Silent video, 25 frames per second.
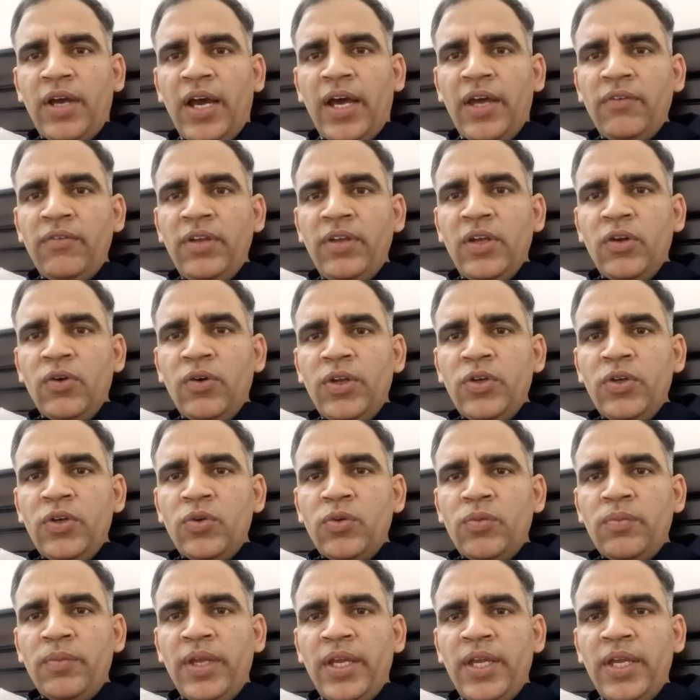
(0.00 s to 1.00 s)
we going to
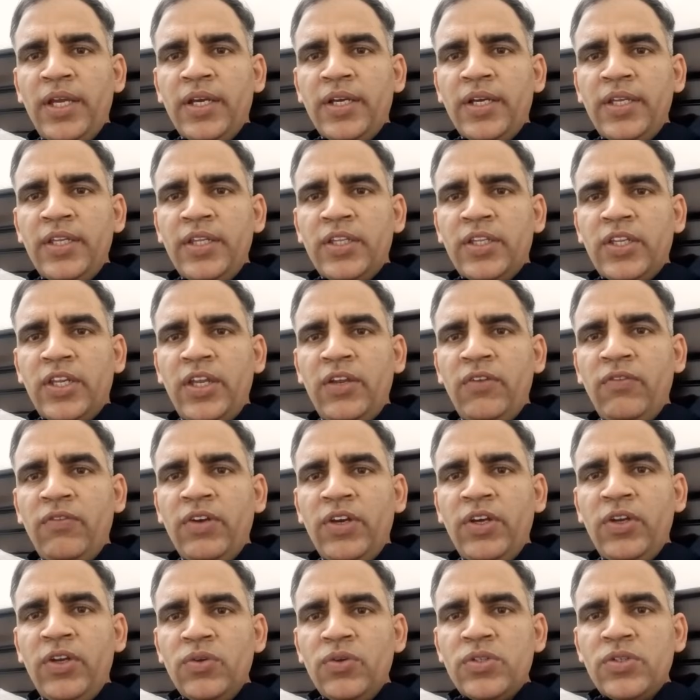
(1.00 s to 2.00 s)
make in three
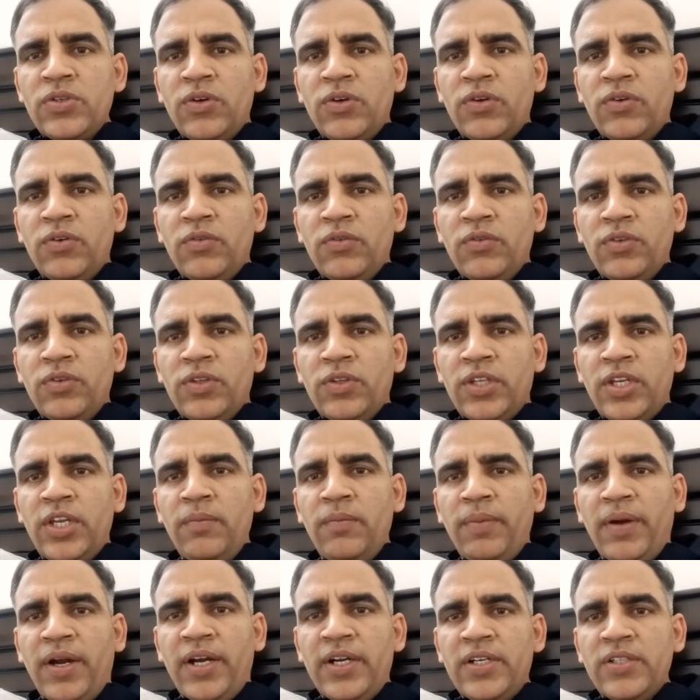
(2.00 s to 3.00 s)
videos or three
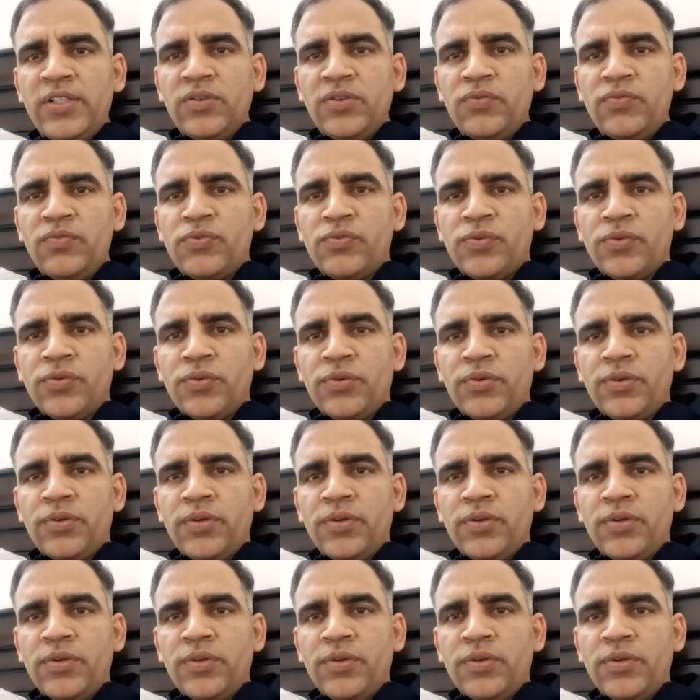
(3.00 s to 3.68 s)
parts or four?